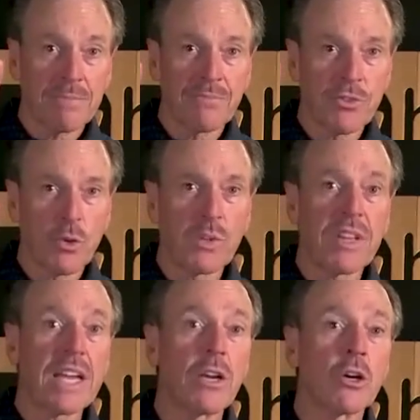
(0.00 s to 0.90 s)
So when
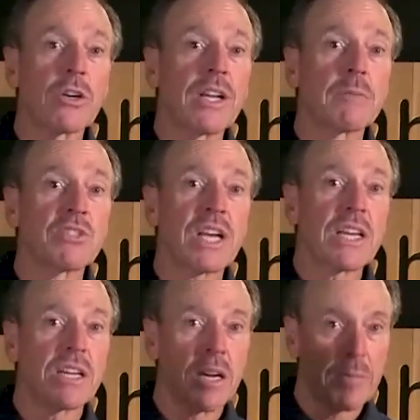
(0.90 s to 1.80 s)
they heard him say,
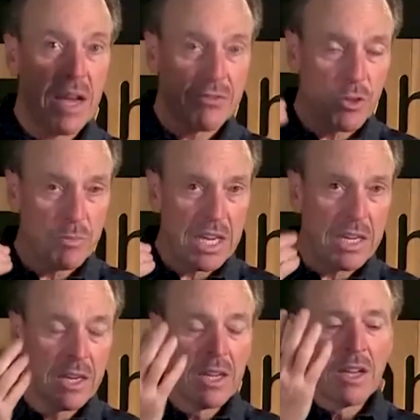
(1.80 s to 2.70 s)
come after
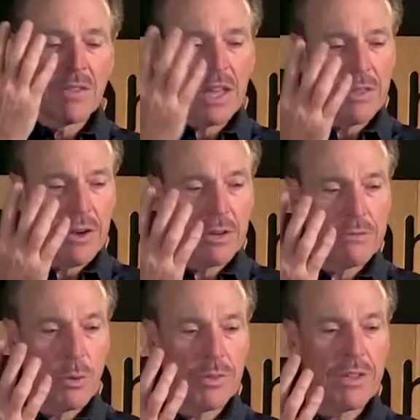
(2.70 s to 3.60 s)
me, they thought
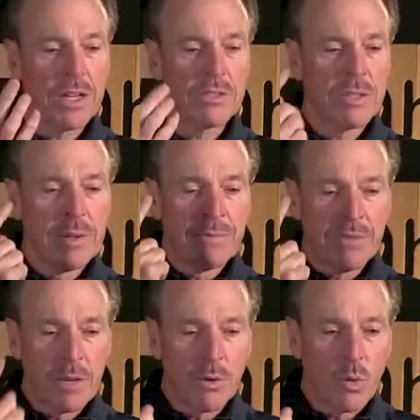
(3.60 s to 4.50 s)
four things.
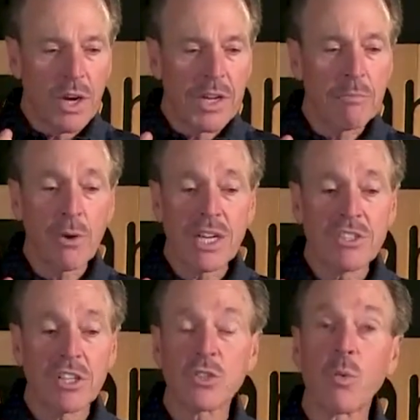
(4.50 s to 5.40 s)
Number one,
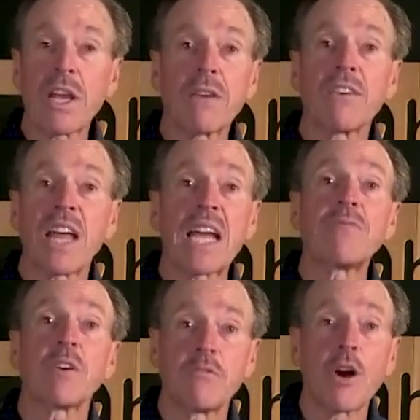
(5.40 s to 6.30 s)
embrace his way of
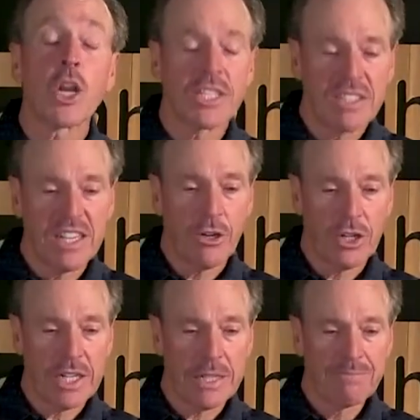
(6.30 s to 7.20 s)
life
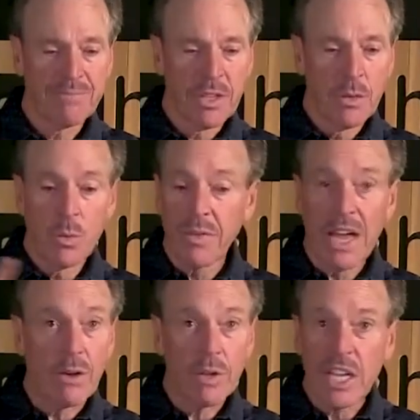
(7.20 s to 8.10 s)
voluntarily.
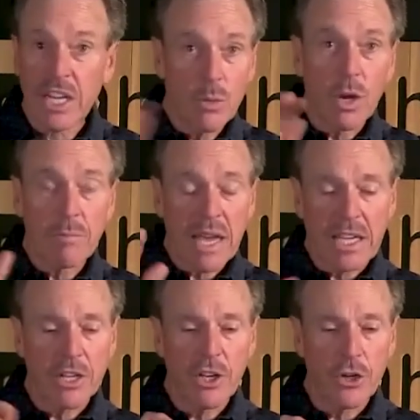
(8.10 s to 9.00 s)
Without anyone
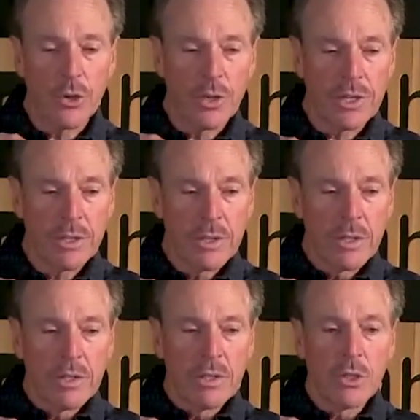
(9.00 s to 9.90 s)
making you do it,
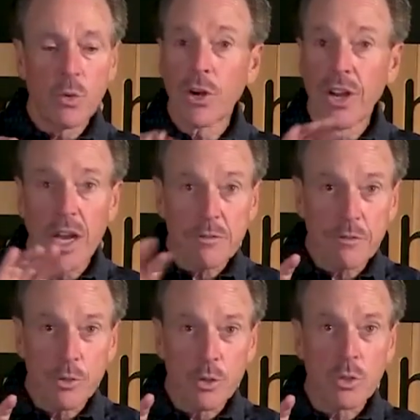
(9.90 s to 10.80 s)
you were not
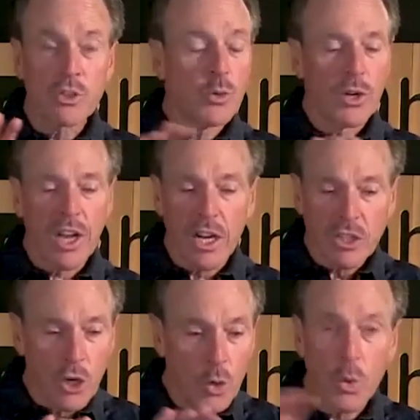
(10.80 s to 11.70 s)
fooled, you were
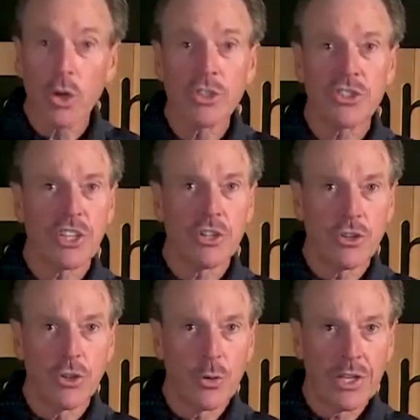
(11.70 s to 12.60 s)
not coerced
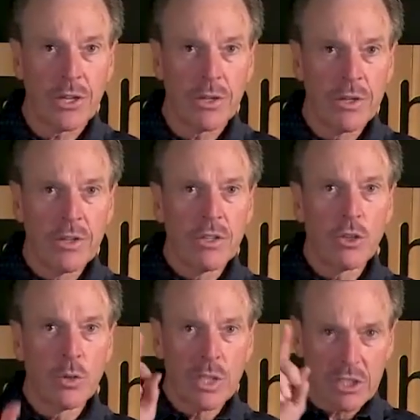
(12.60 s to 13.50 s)
into doing it.
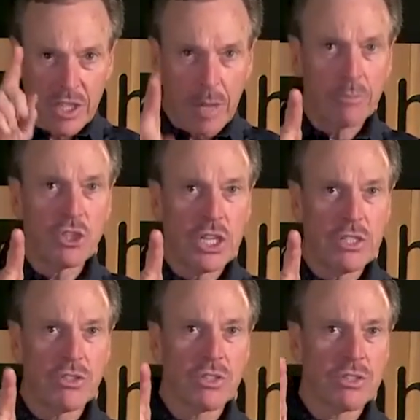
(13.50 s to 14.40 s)
You accept
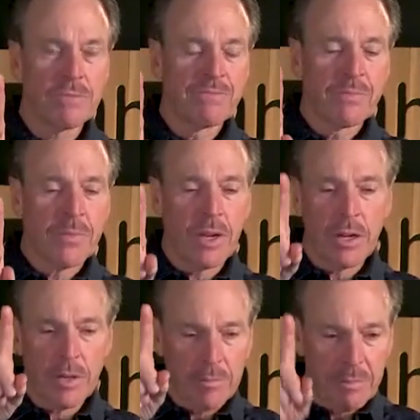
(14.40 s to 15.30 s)
Jesus
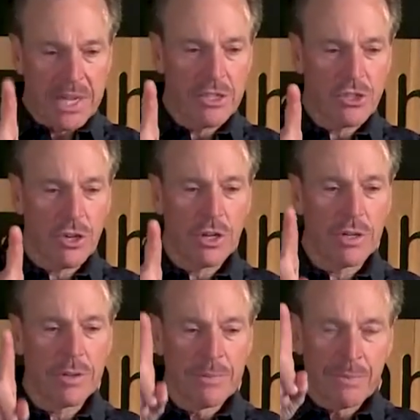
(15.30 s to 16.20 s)
based
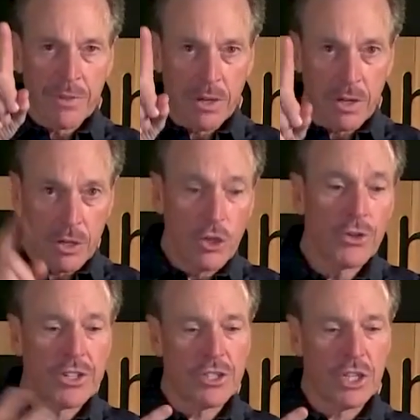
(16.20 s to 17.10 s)
on
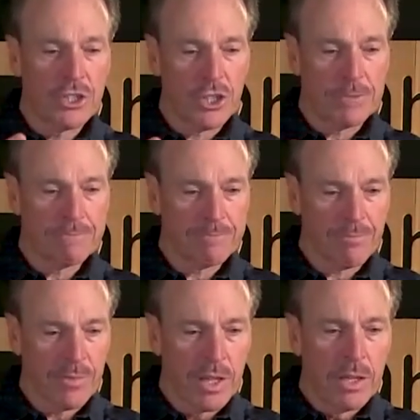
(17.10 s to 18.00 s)
your decision.
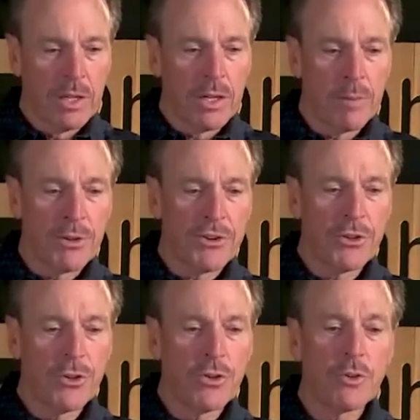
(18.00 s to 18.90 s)
Number
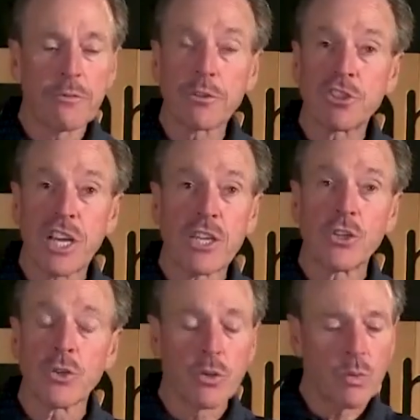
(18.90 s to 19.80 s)
two, you forsake
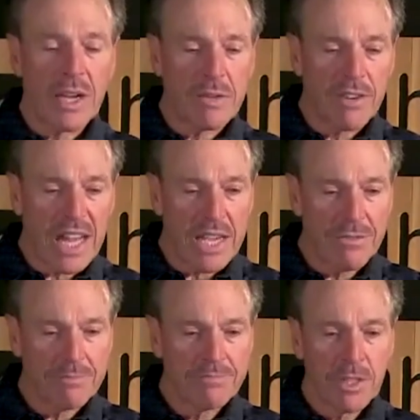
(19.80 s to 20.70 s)
your old way of
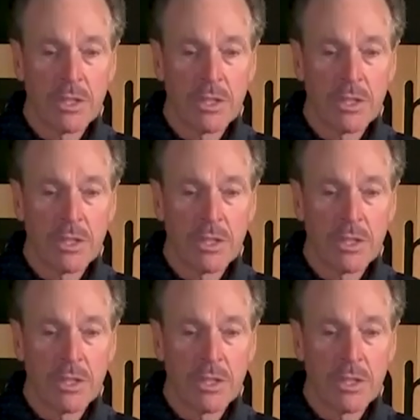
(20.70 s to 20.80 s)
life.